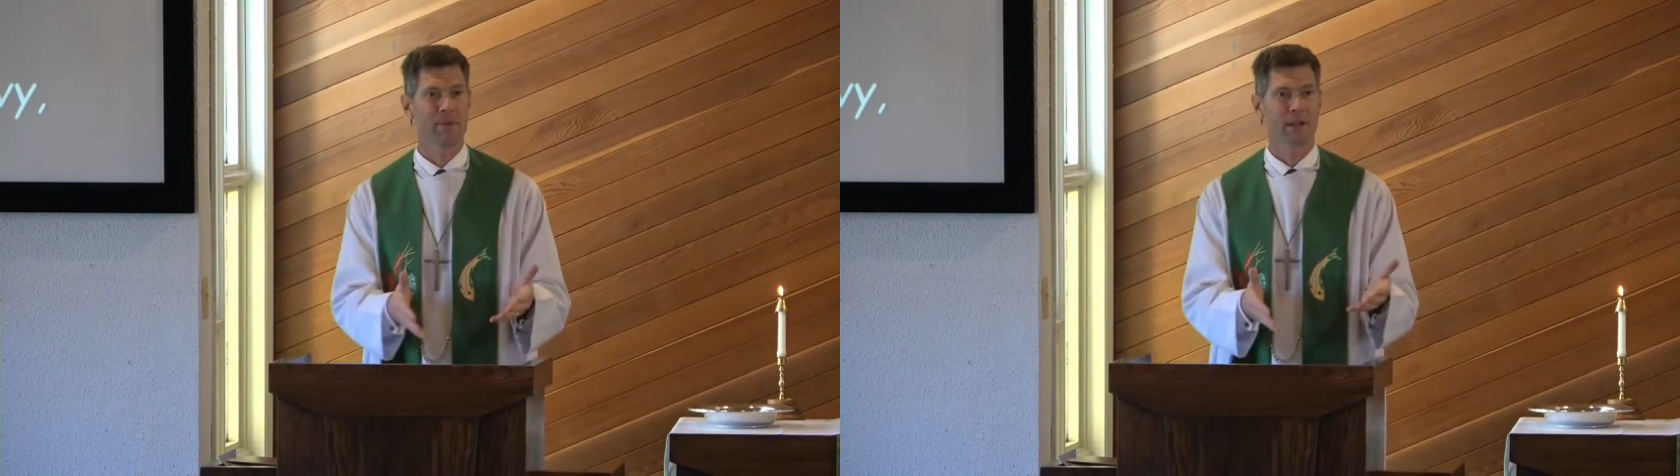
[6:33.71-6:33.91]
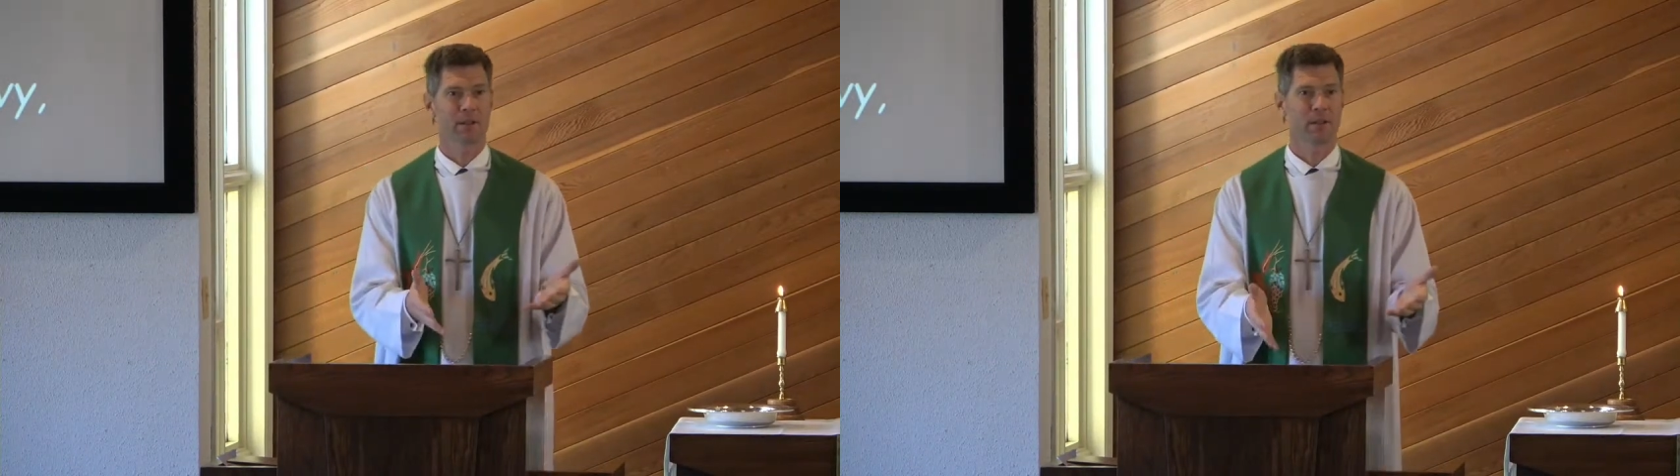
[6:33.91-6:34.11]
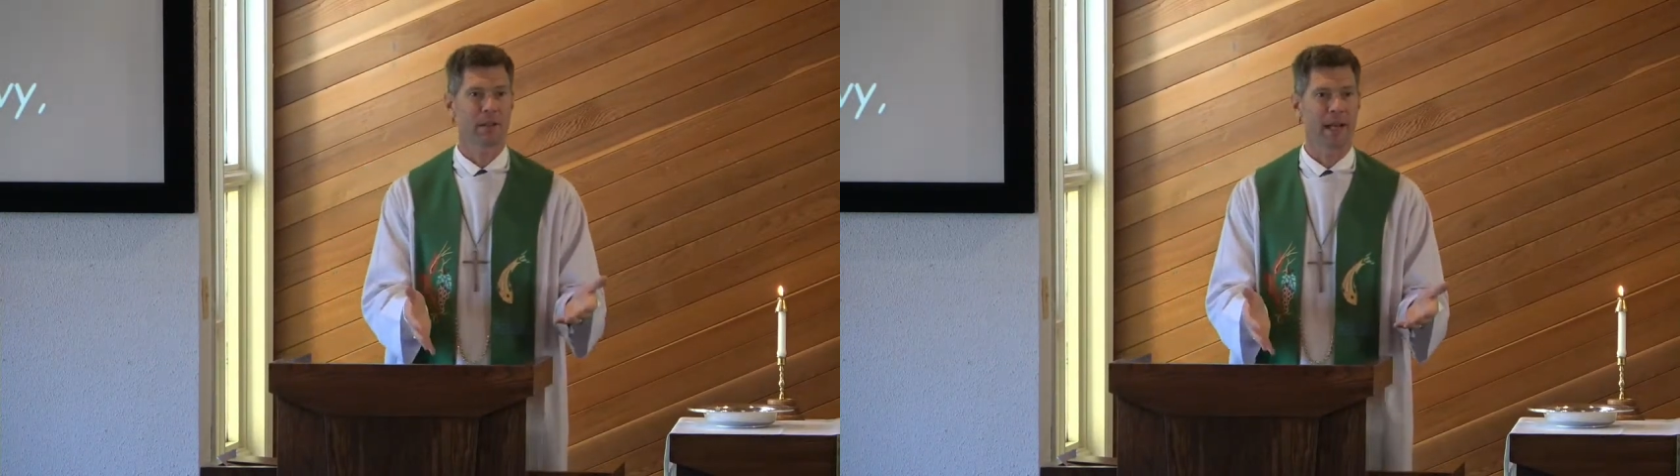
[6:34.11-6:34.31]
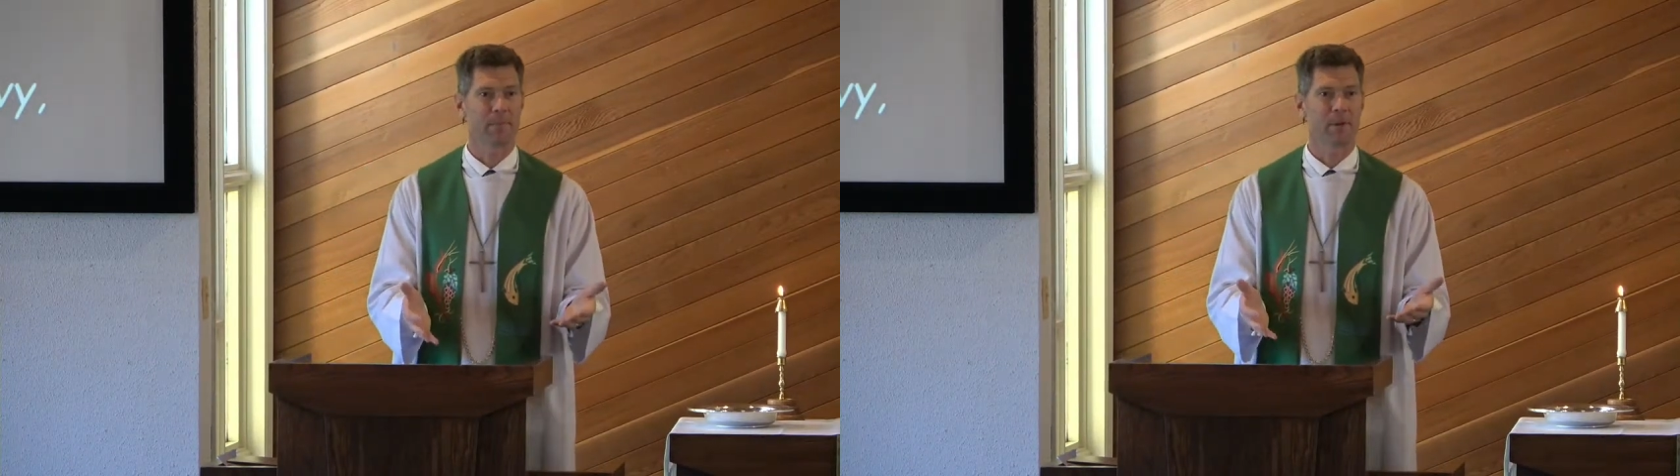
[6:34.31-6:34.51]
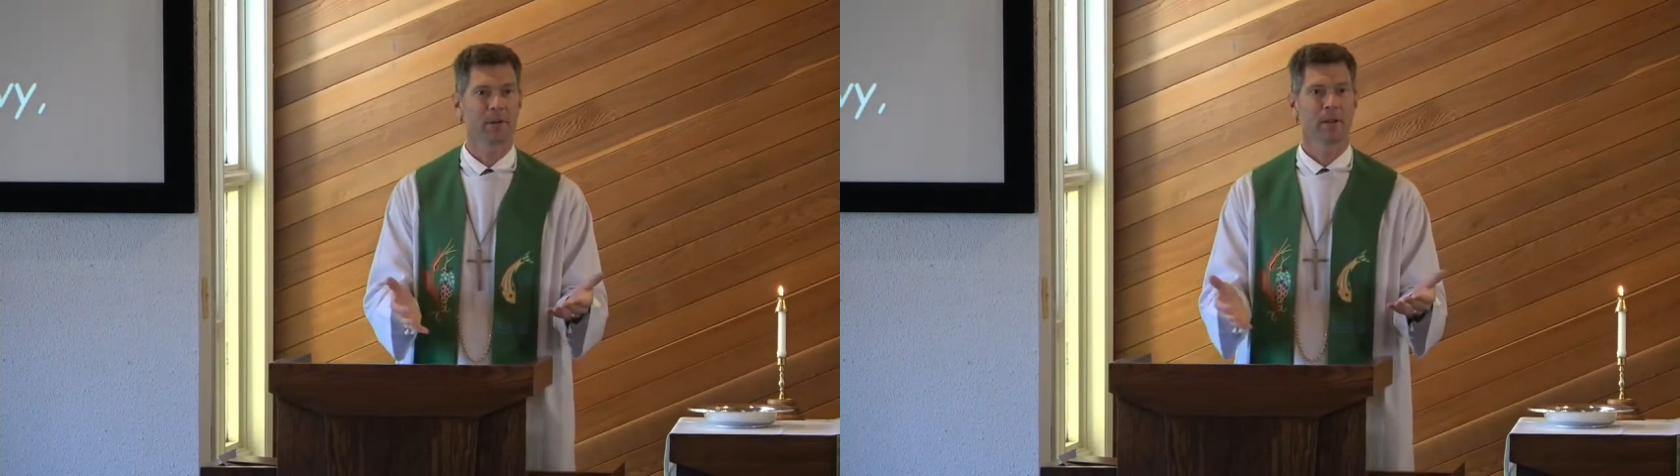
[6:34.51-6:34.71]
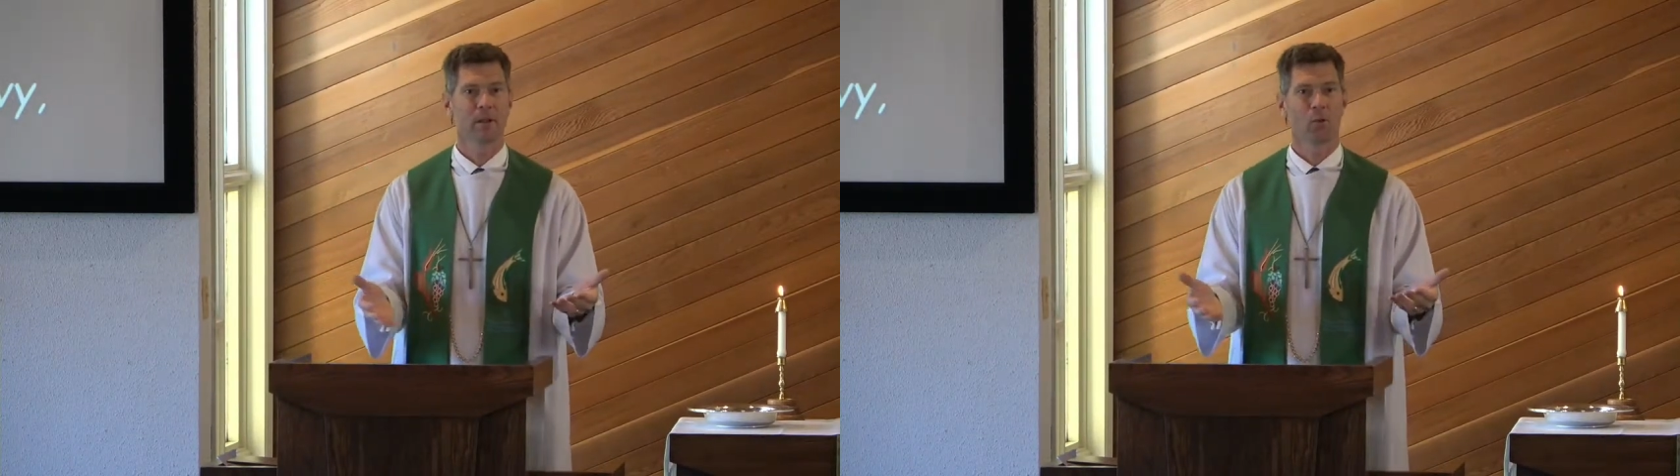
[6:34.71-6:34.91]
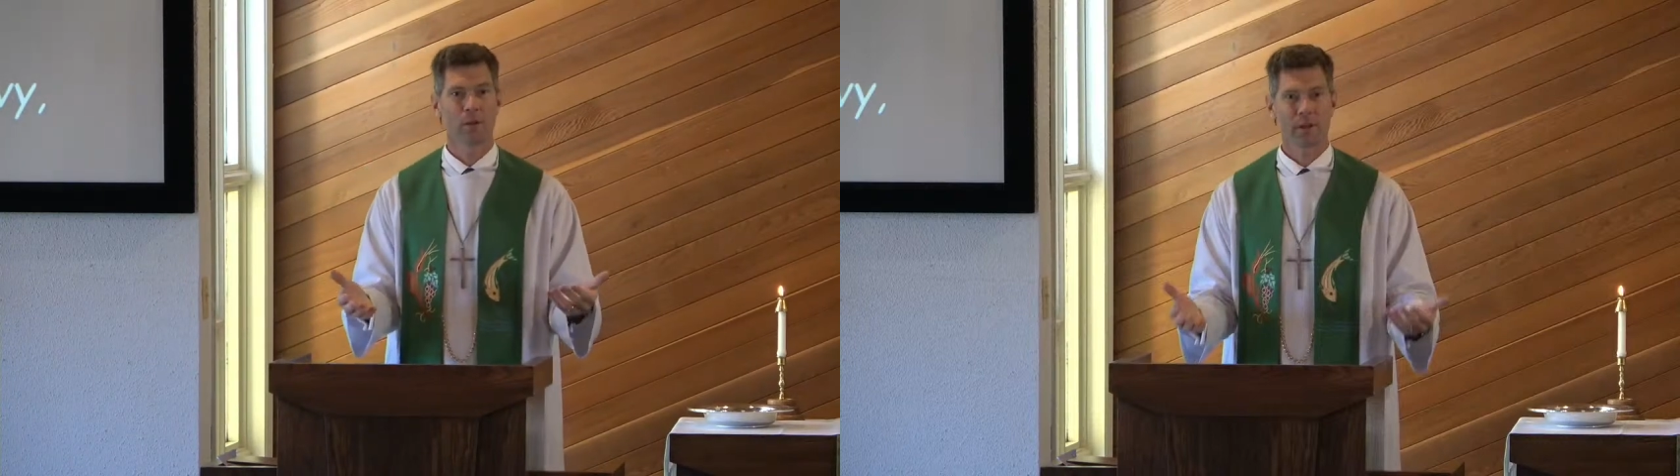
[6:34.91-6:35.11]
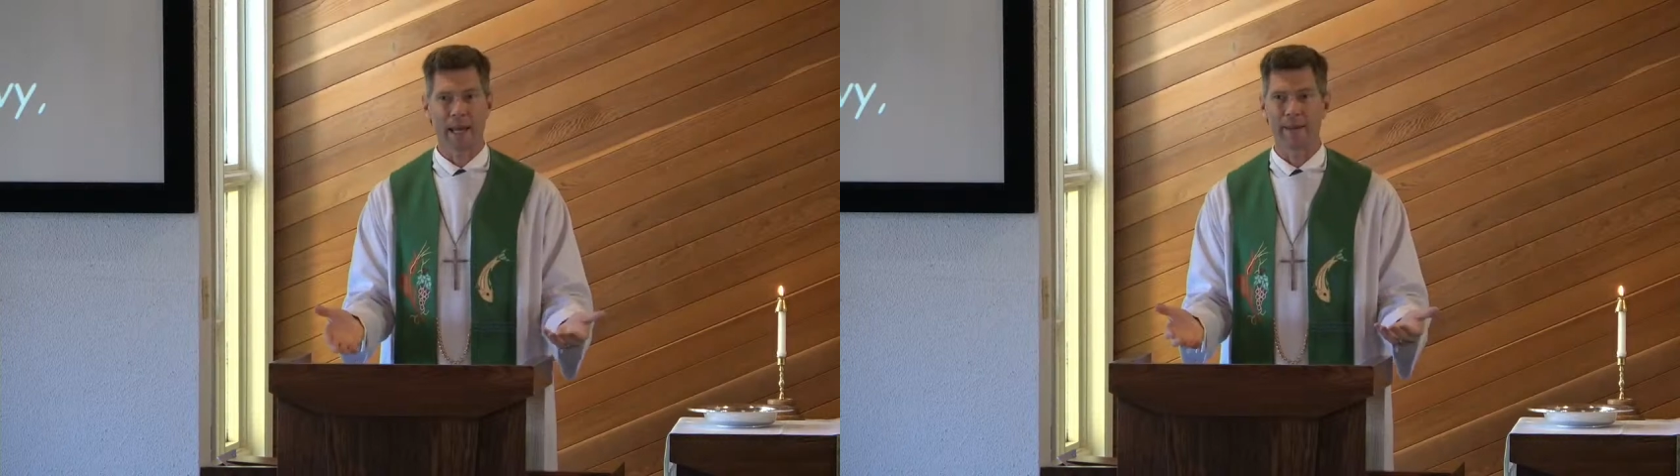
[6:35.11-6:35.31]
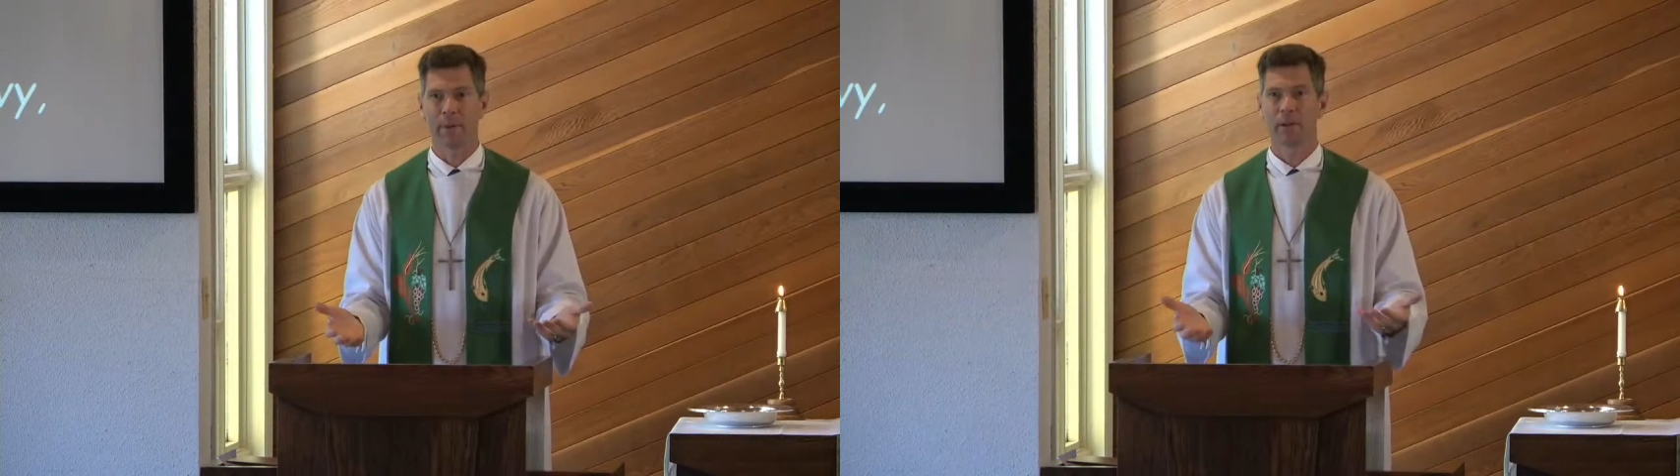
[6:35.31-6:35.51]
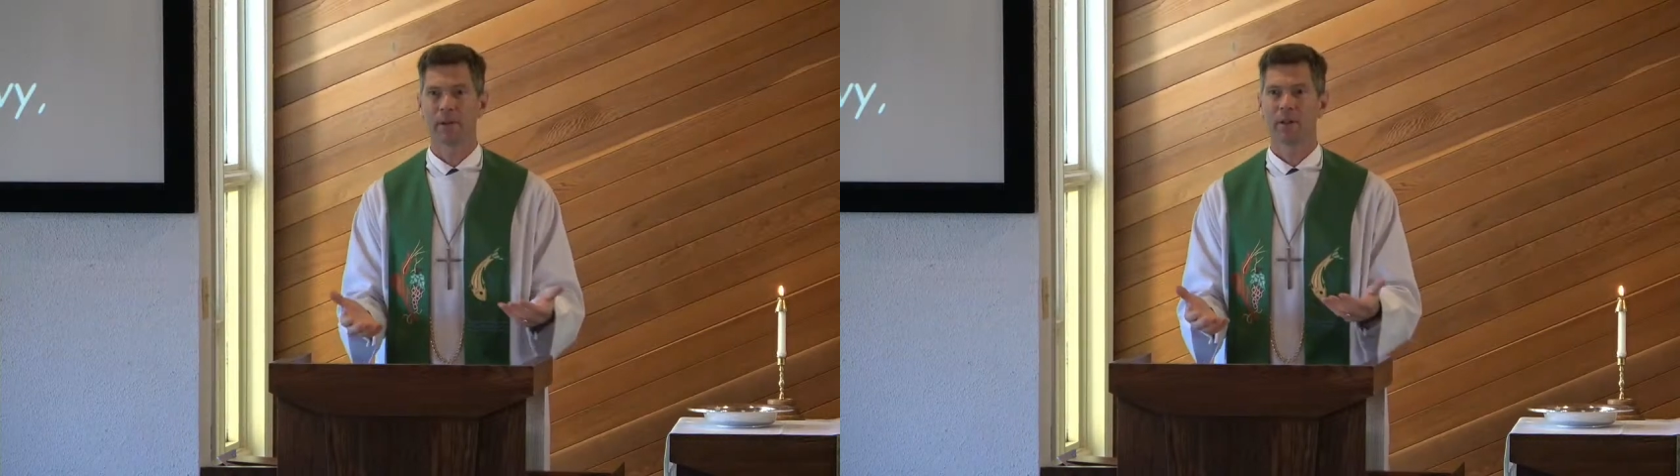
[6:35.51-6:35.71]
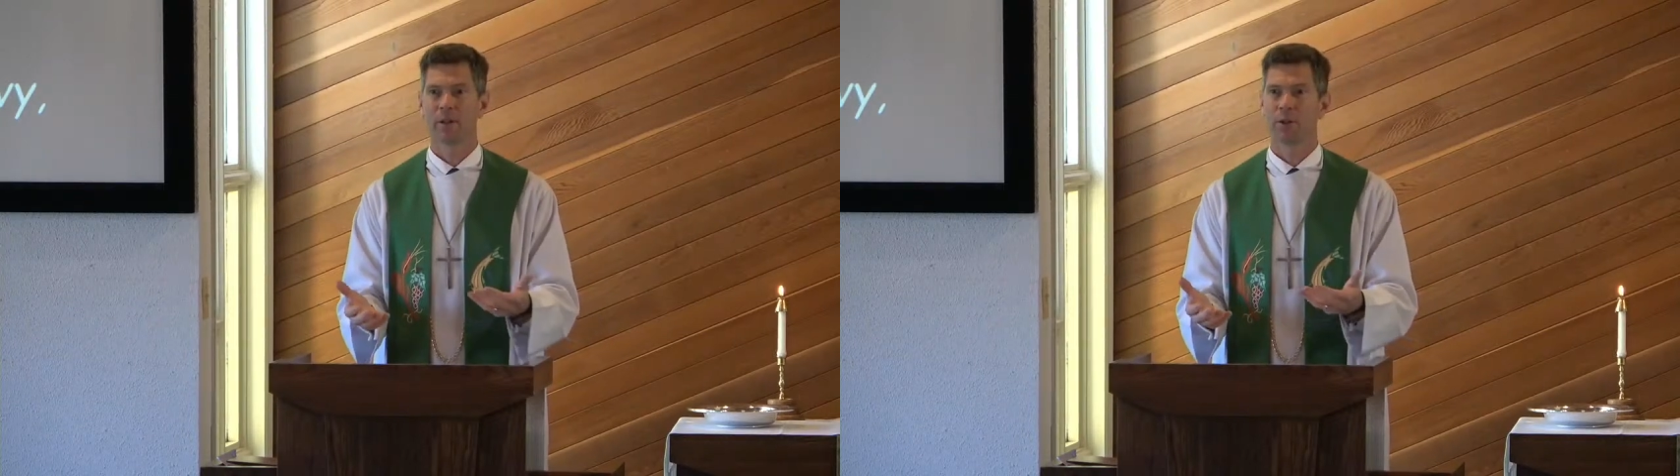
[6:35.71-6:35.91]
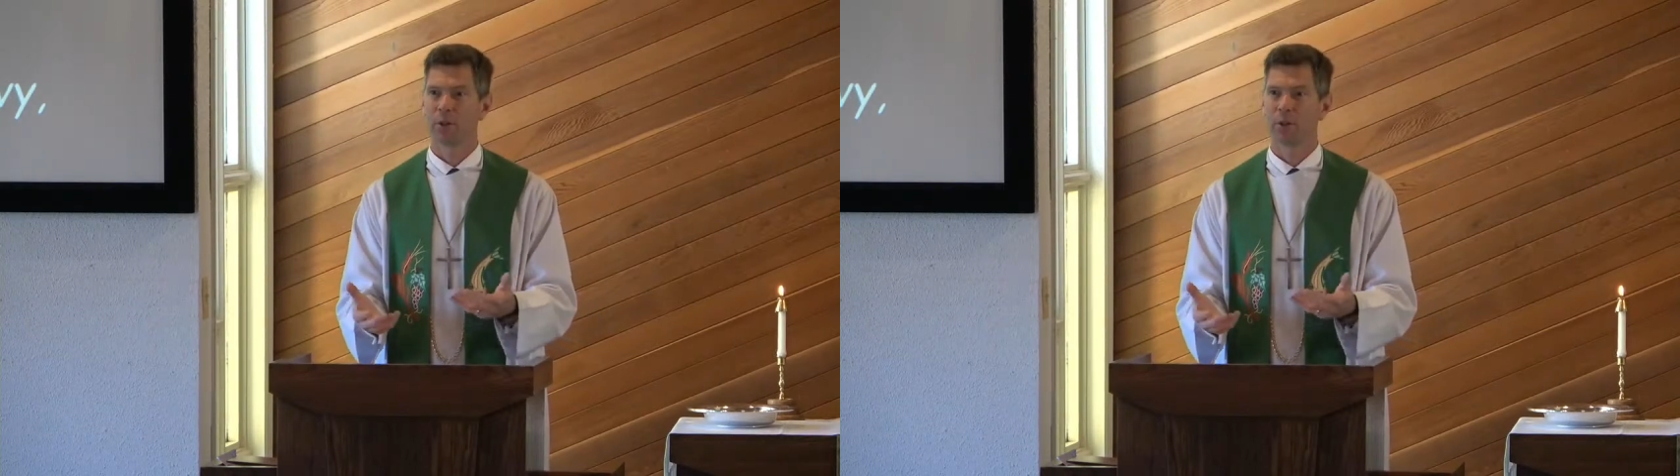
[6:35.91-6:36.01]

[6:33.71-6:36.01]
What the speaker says: this disciple was able